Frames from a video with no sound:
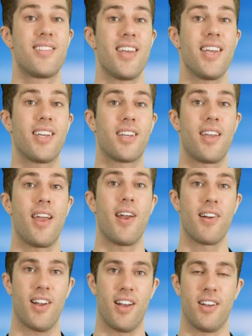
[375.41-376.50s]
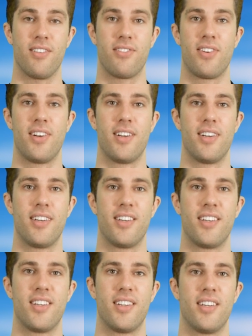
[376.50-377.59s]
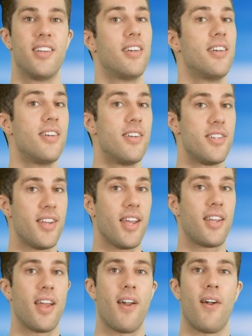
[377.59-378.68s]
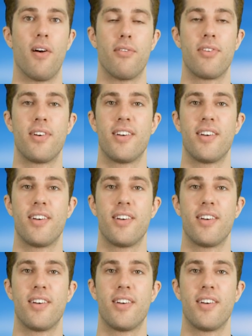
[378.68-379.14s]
Take care of. Take care of.